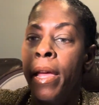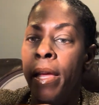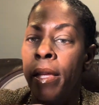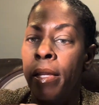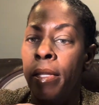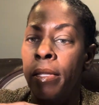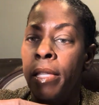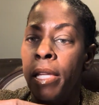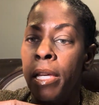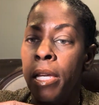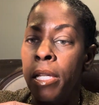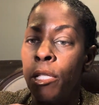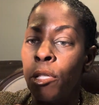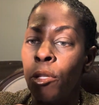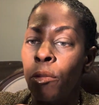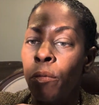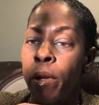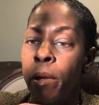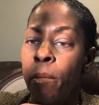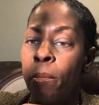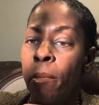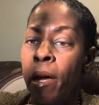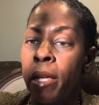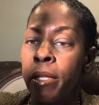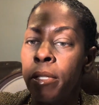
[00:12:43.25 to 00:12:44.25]
These 3
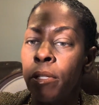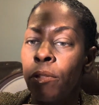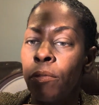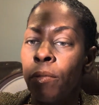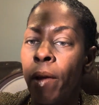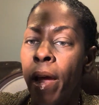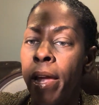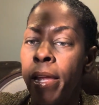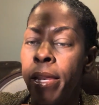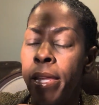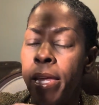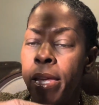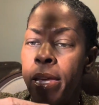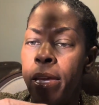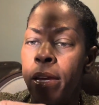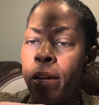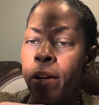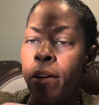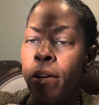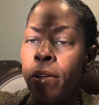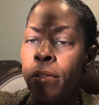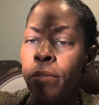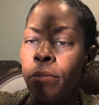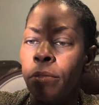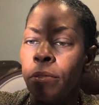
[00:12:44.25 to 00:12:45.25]
buttons right
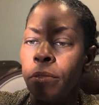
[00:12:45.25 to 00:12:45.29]
here,